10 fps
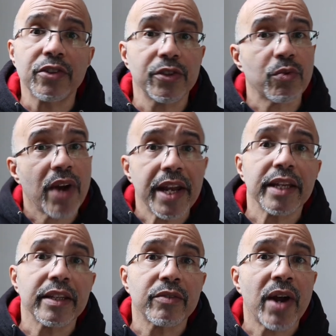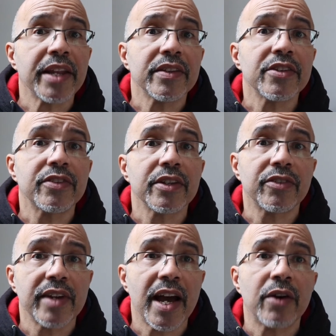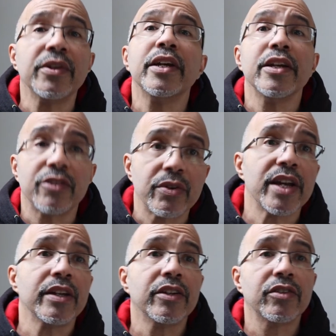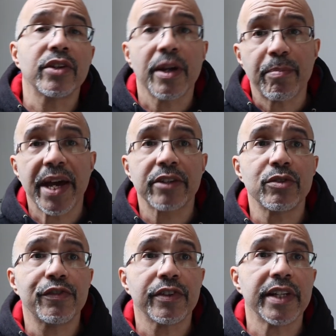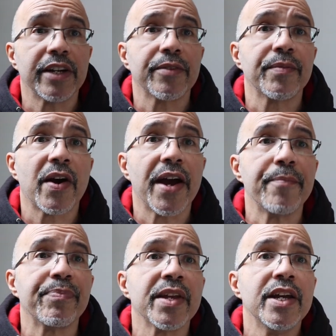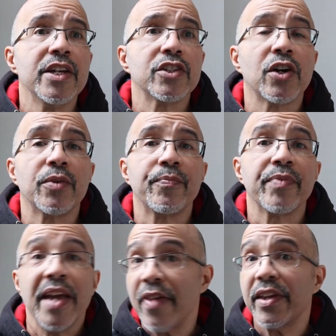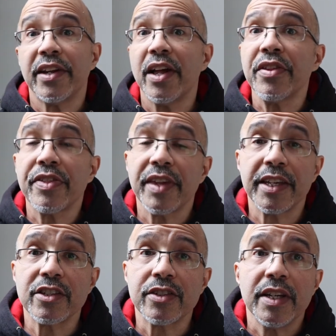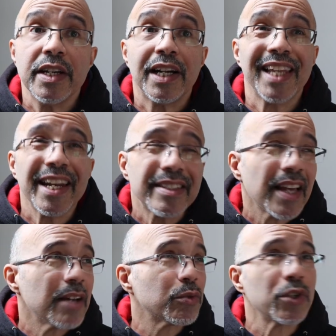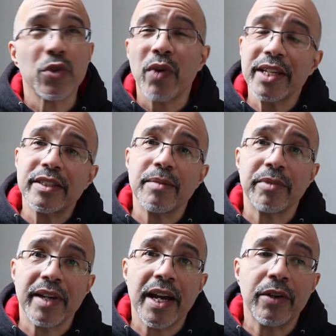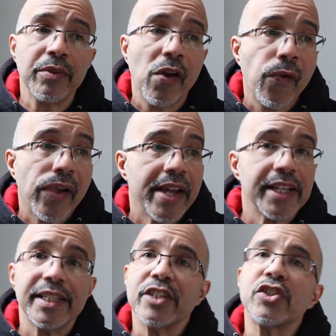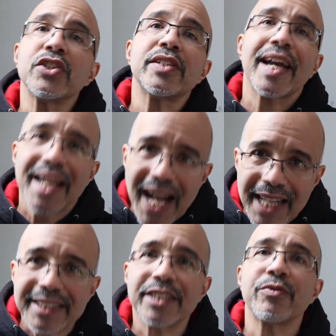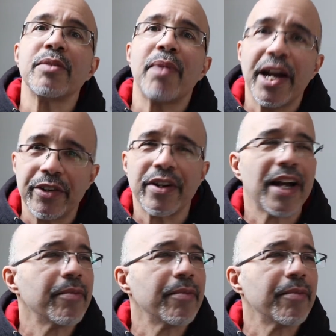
So writing these things down is great to get back to for later. All right. So, and then another thing is, a lot of times when you write something down, it's just that constant reminder.